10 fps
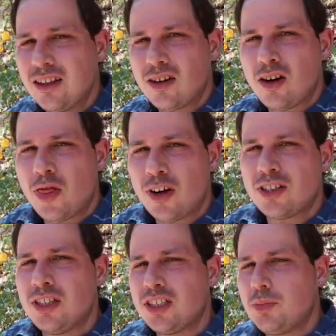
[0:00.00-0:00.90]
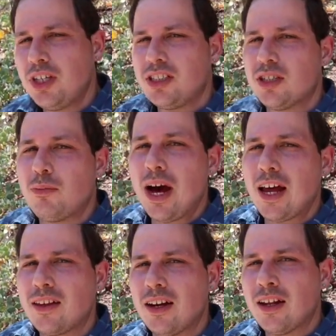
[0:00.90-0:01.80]
There are 13 species of bat
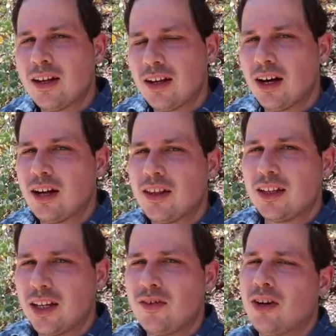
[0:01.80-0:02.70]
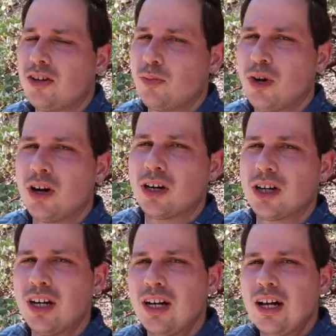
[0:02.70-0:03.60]
that live here in the park.
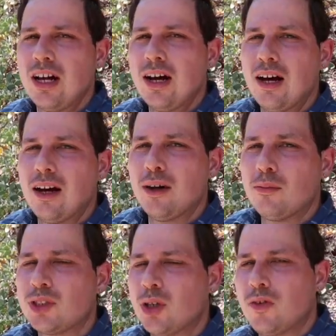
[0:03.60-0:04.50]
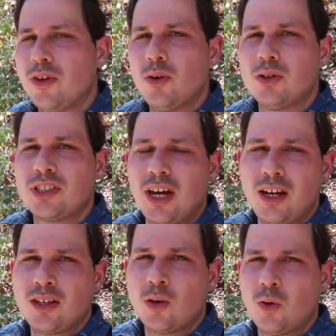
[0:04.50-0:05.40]
So if you stay
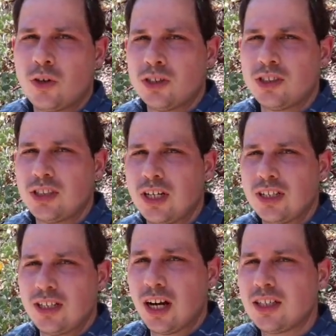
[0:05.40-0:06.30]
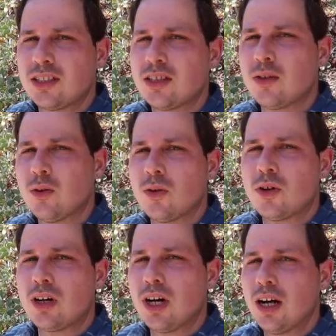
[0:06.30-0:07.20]
towards dusk
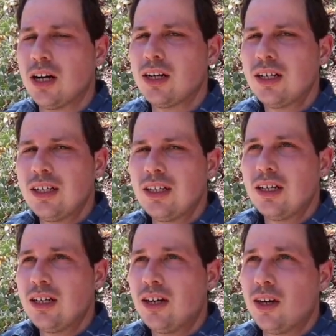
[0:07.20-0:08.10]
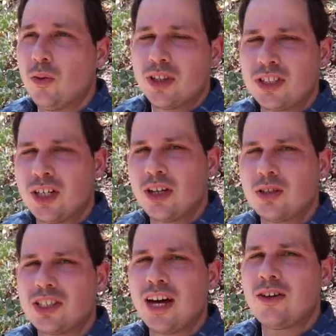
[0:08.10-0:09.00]
or when the sun
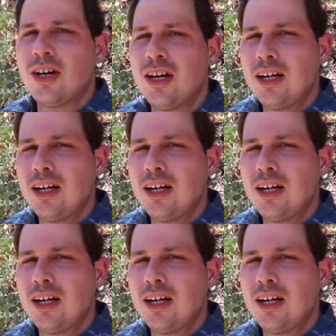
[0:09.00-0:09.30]
goes down,